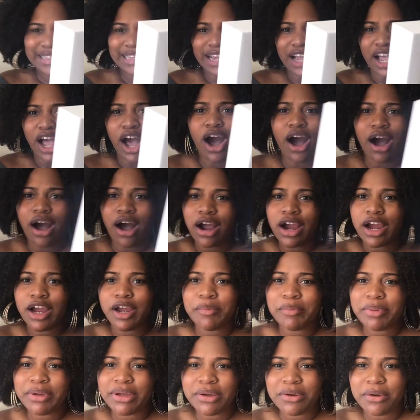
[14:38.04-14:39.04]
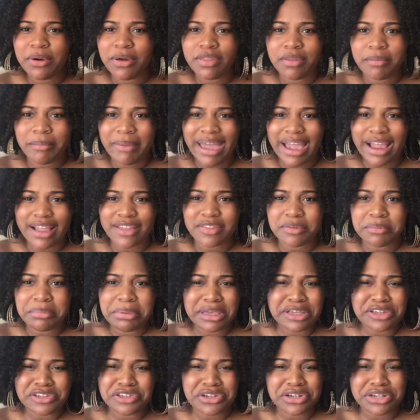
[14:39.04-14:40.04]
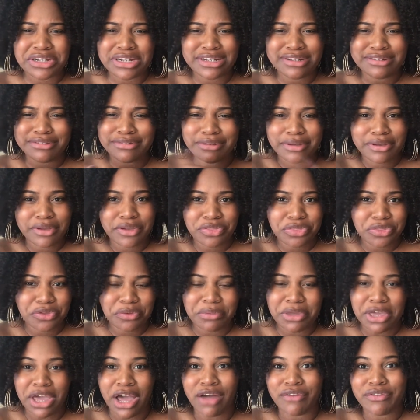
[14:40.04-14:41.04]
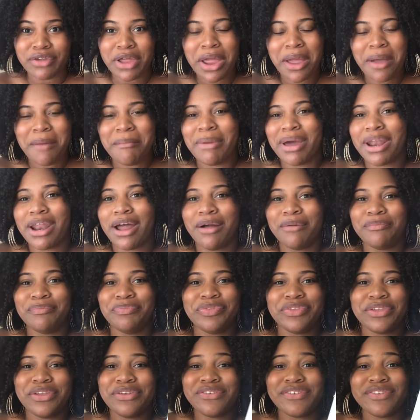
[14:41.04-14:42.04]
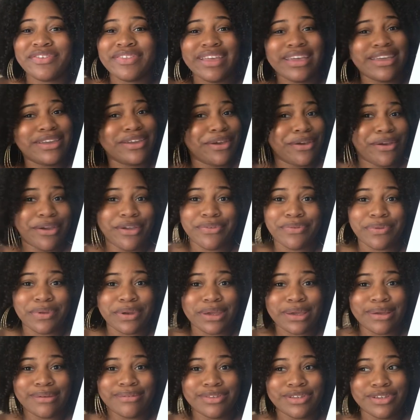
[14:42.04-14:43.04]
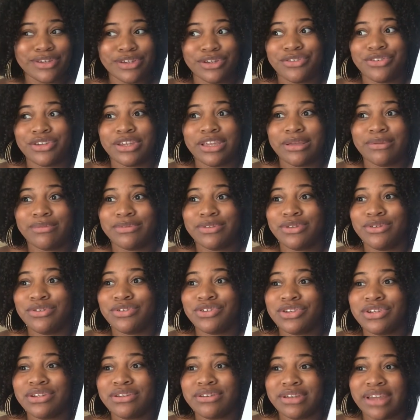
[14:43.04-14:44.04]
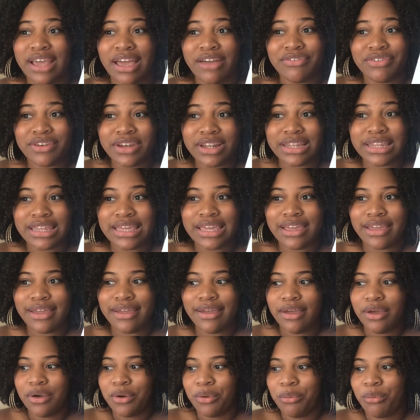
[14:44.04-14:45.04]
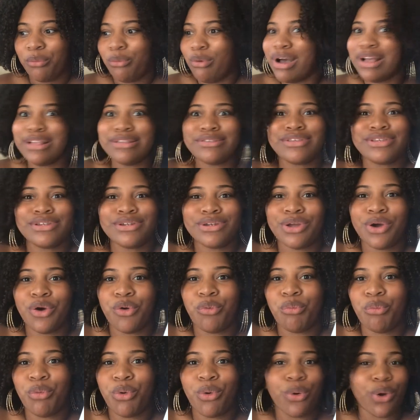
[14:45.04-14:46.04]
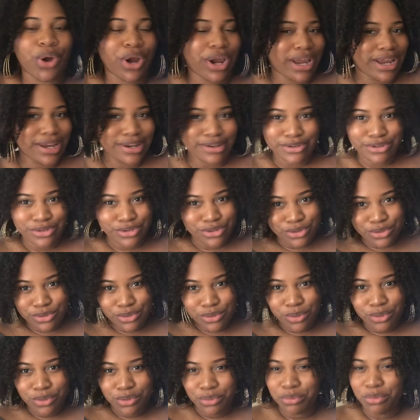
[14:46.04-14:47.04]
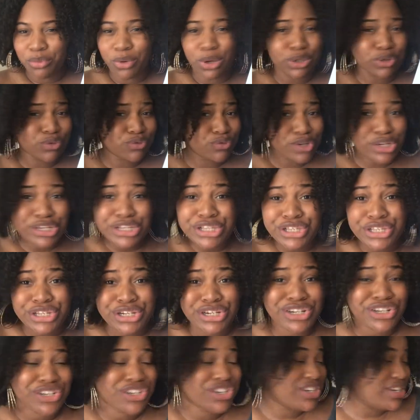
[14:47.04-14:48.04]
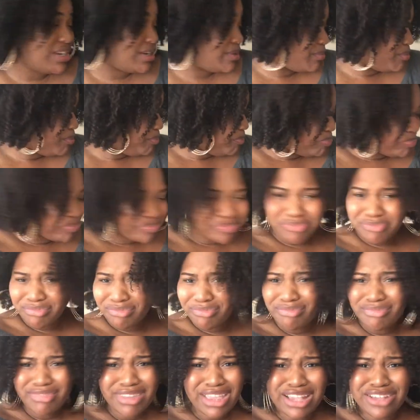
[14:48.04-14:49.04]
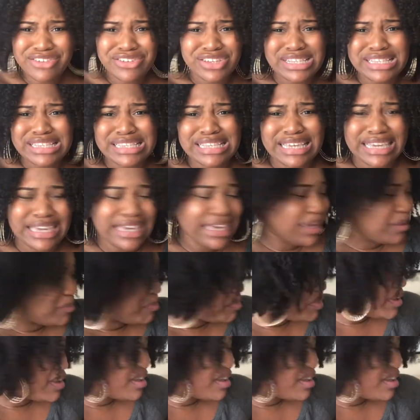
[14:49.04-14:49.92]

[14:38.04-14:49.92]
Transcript: said carb on the back of the picture it, it threw me off but um you should stay curious when it comes to your dreams you should definitely want to know more and do more research and just keep